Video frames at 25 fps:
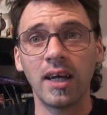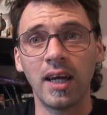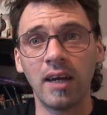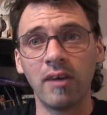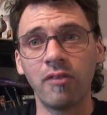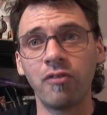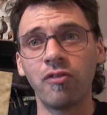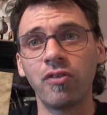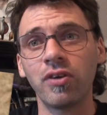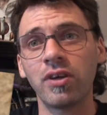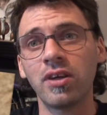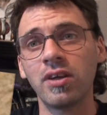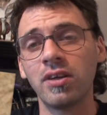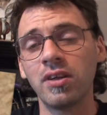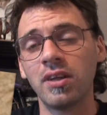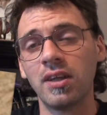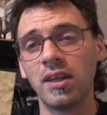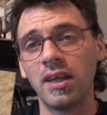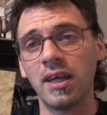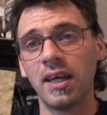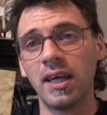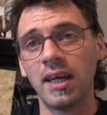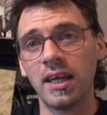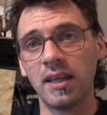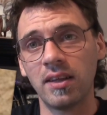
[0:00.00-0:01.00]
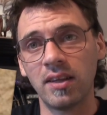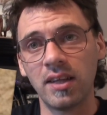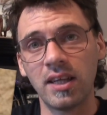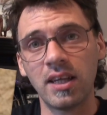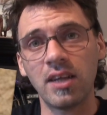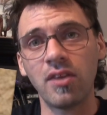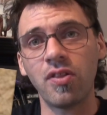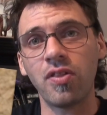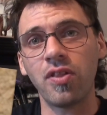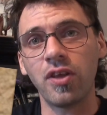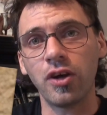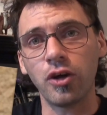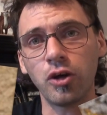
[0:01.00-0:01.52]
African and
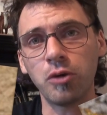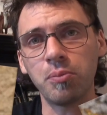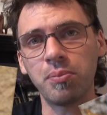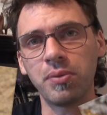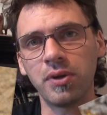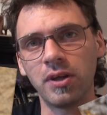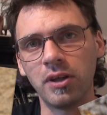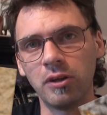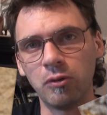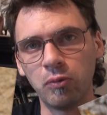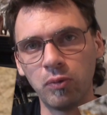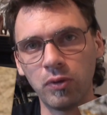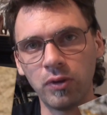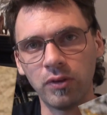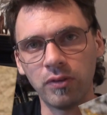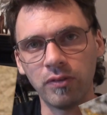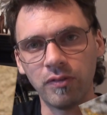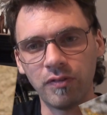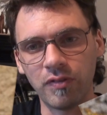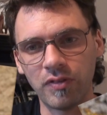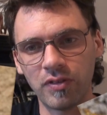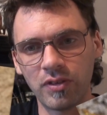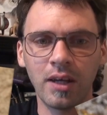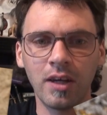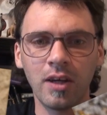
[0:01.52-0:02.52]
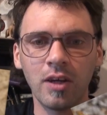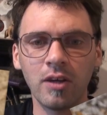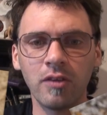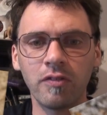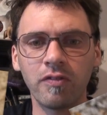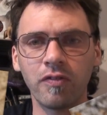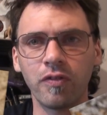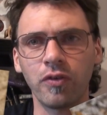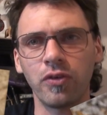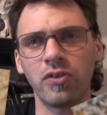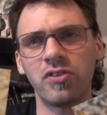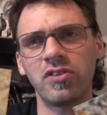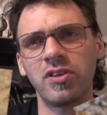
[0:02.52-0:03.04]
Ethiopian wolves.
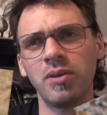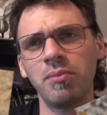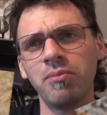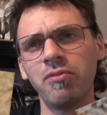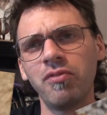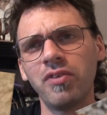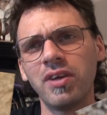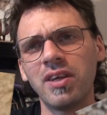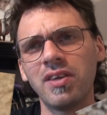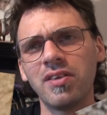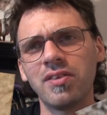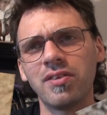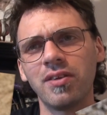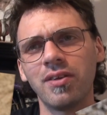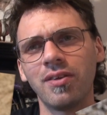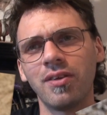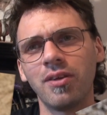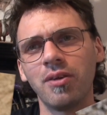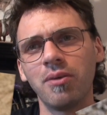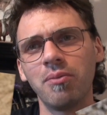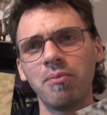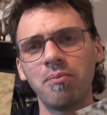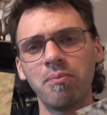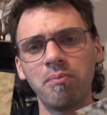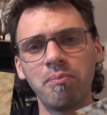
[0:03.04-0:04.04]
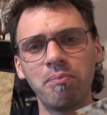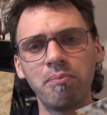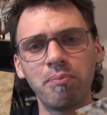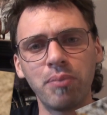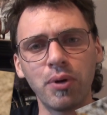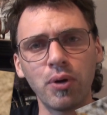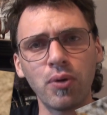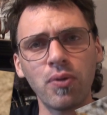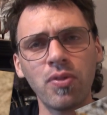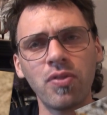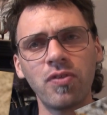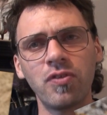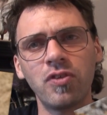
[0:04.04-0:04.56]
For some reason,
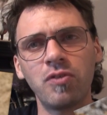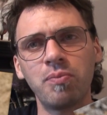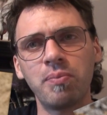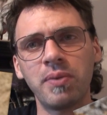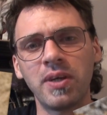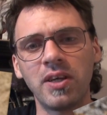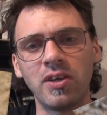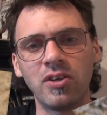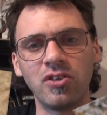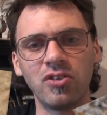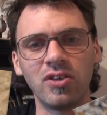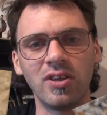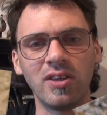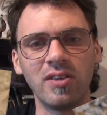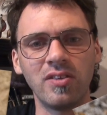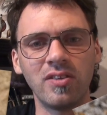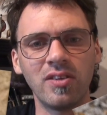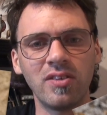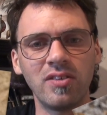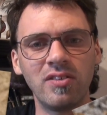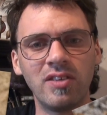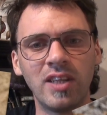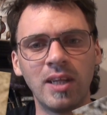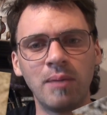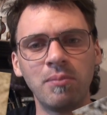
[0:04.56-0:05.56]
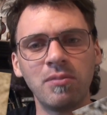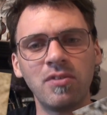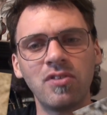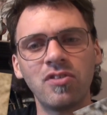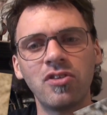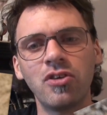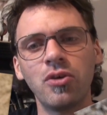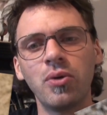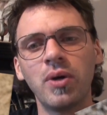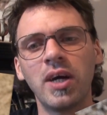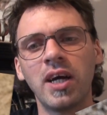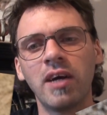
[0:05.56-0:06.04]
both species seemed to